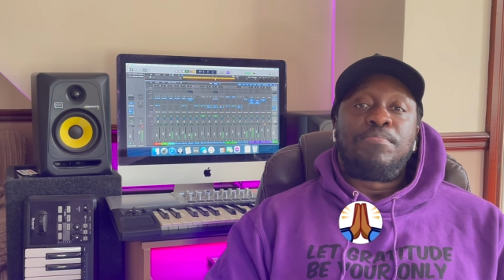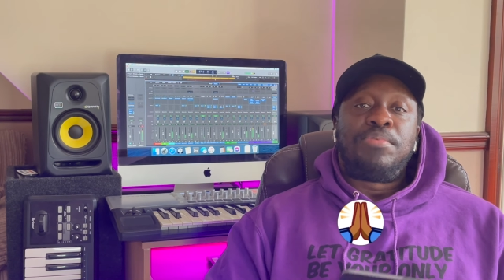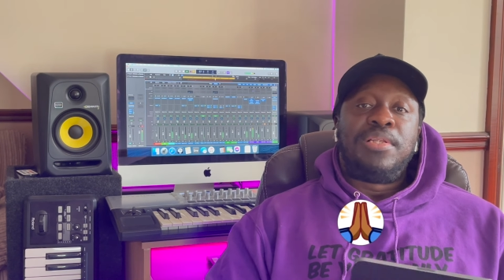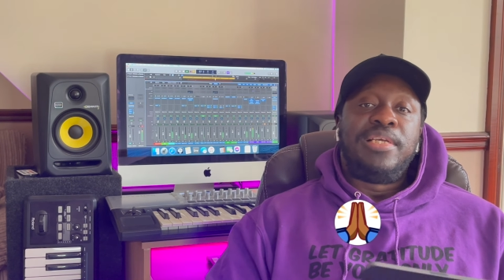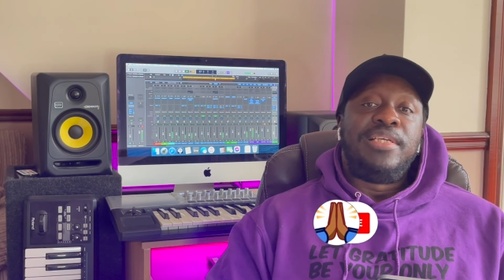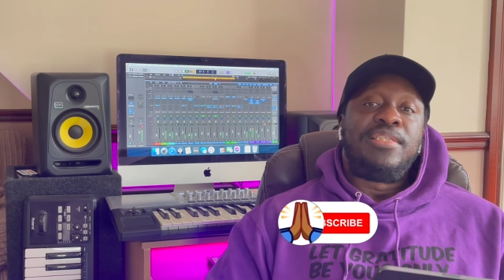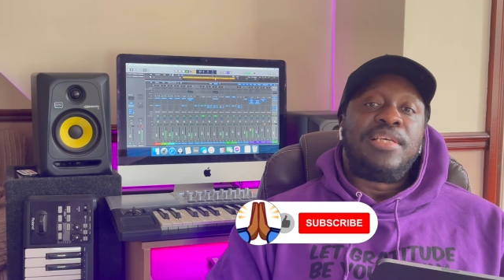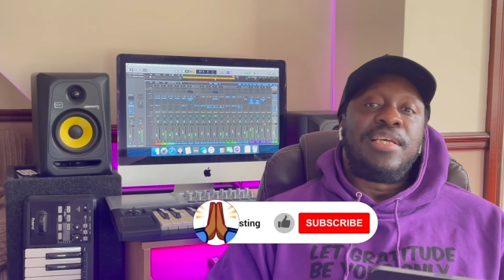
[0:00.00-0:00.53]

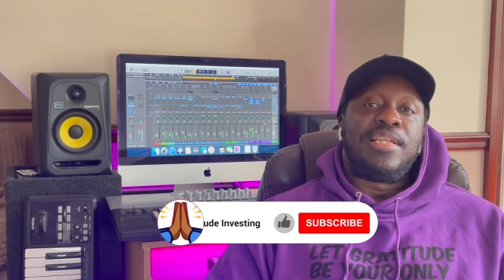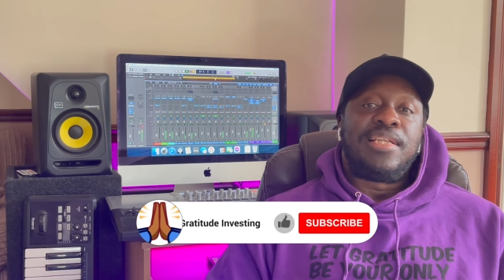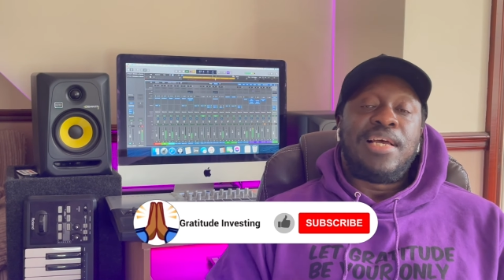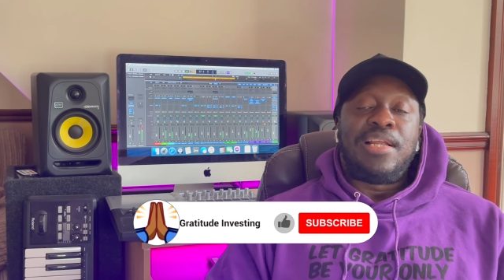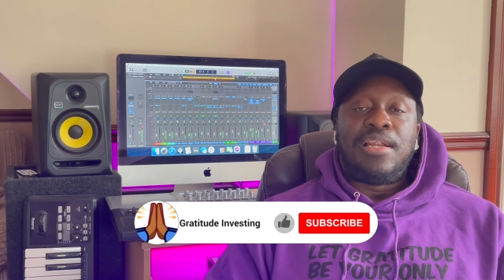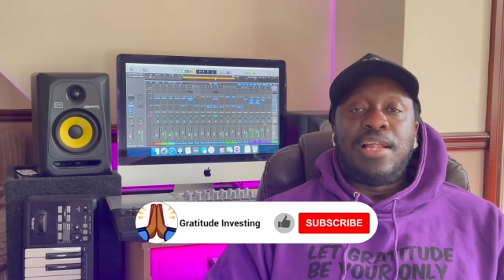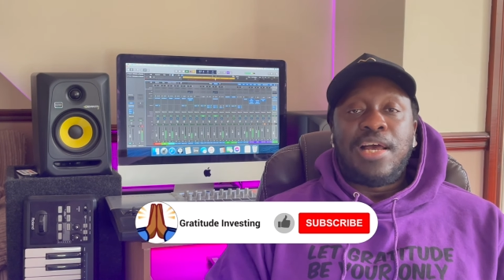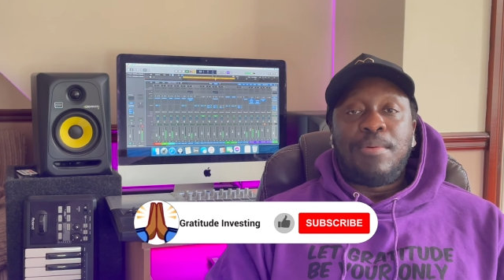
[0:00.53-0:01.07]
please hit
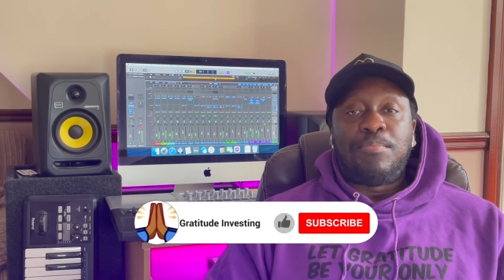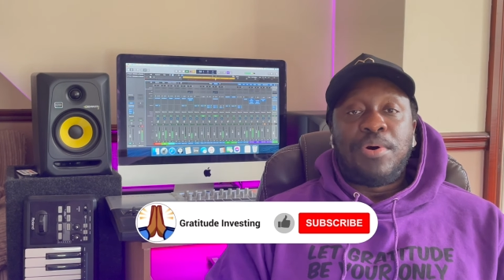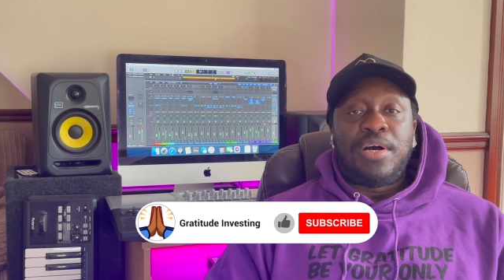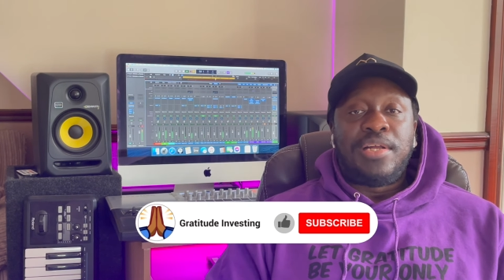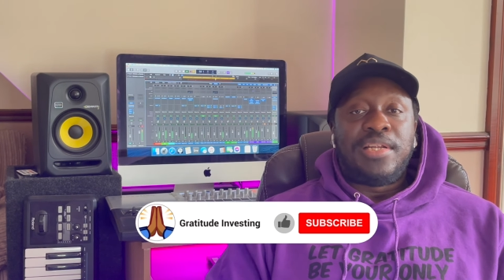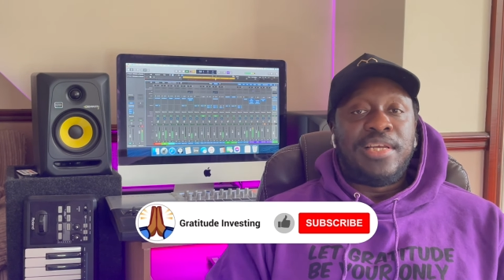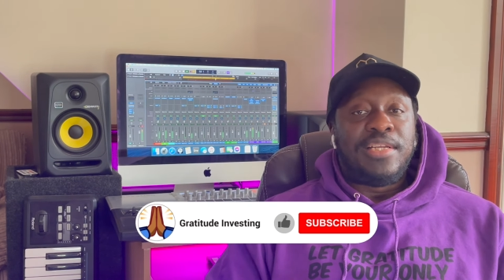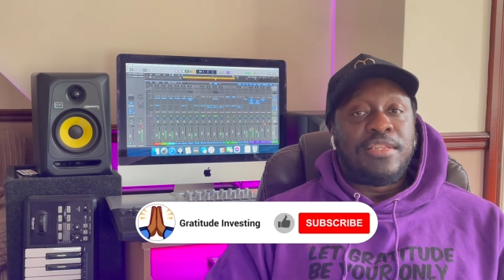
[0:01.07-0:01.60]
that like
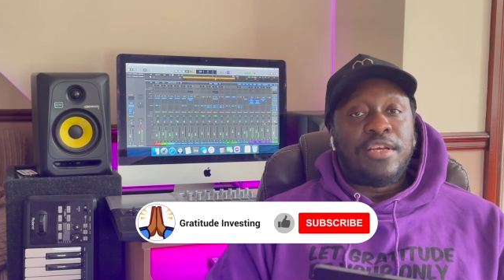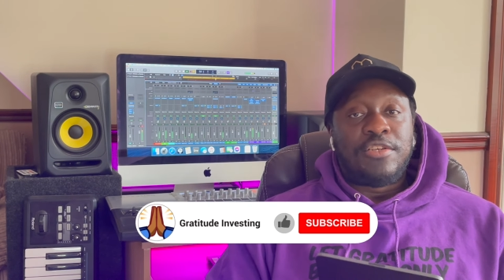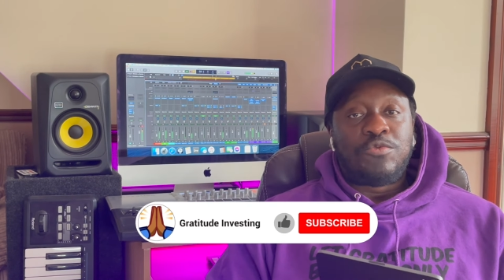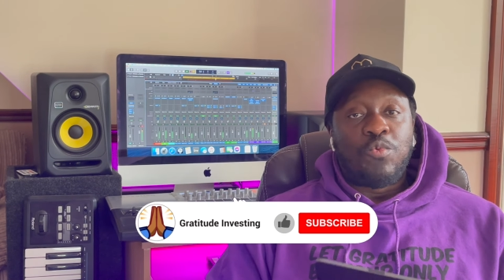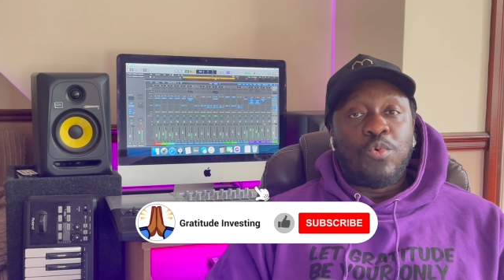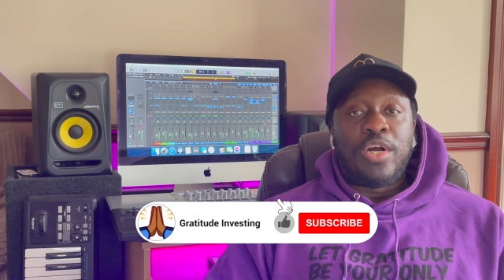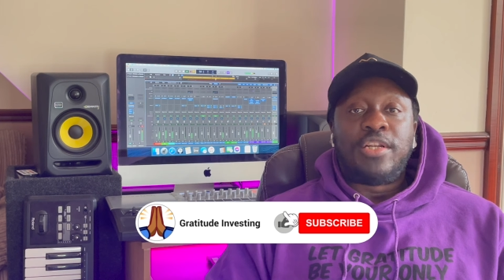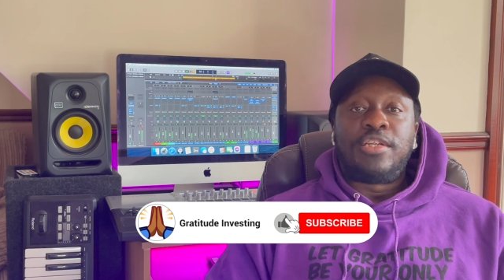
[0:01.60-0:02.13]
button? It does
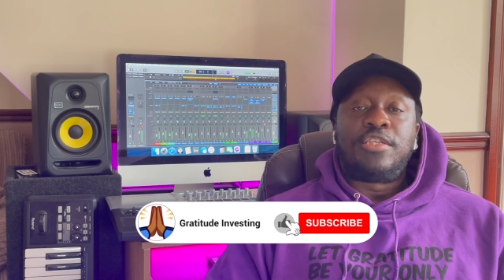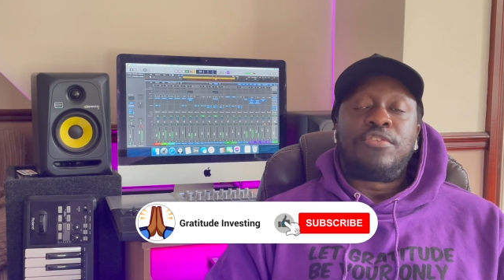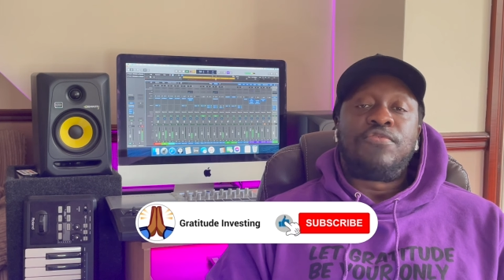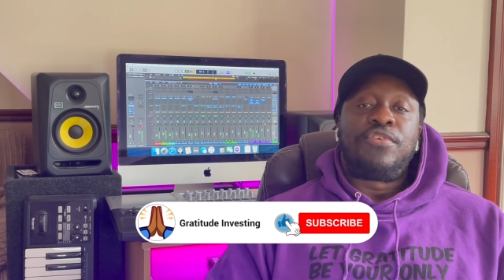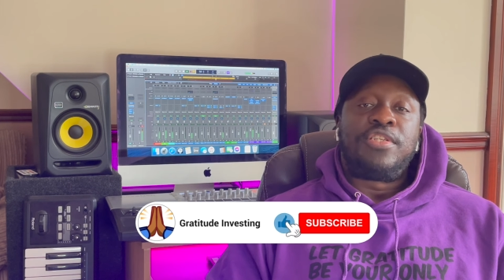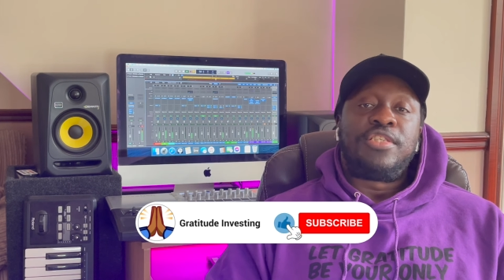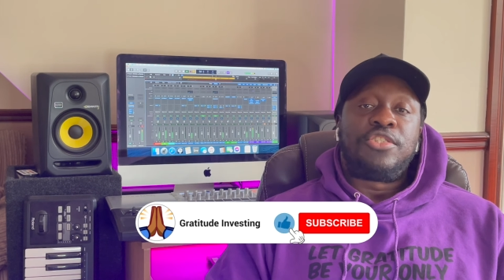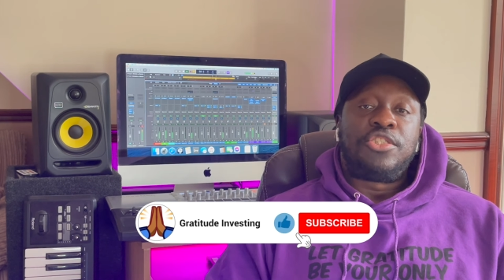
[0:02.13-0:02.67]
wonders for
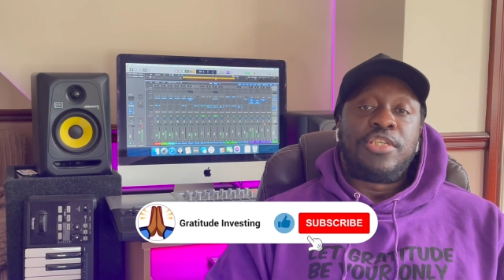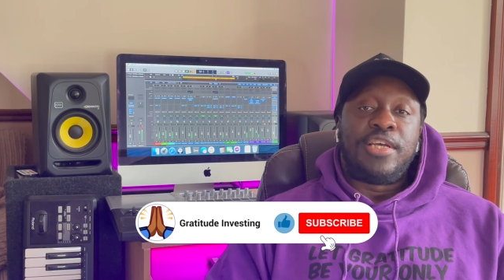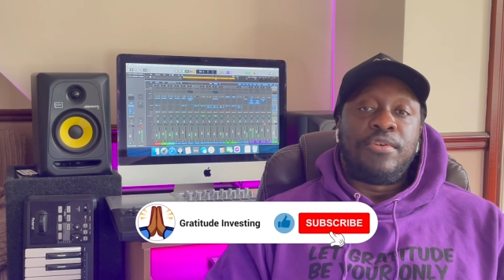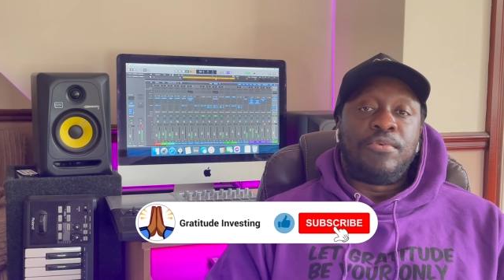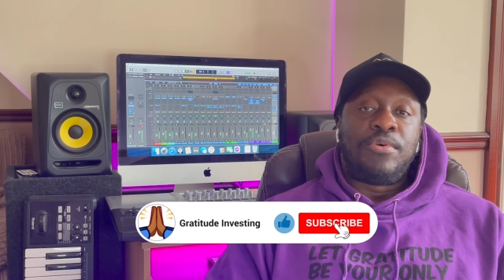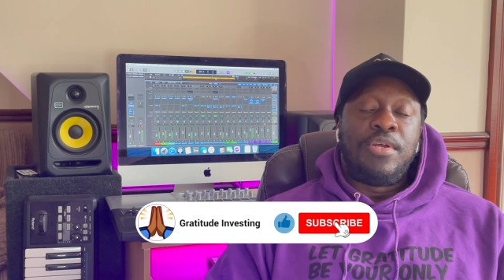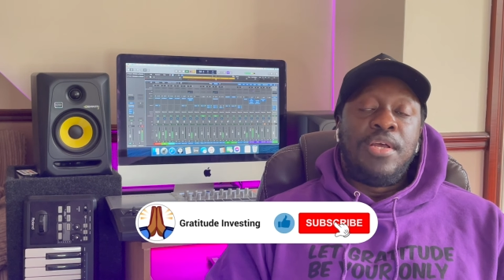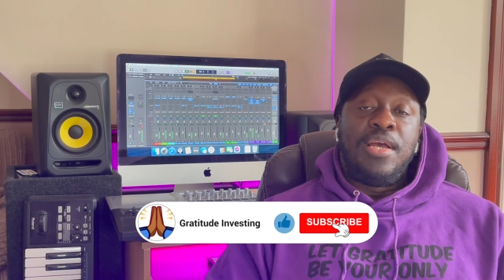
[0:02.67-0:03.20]
this channel.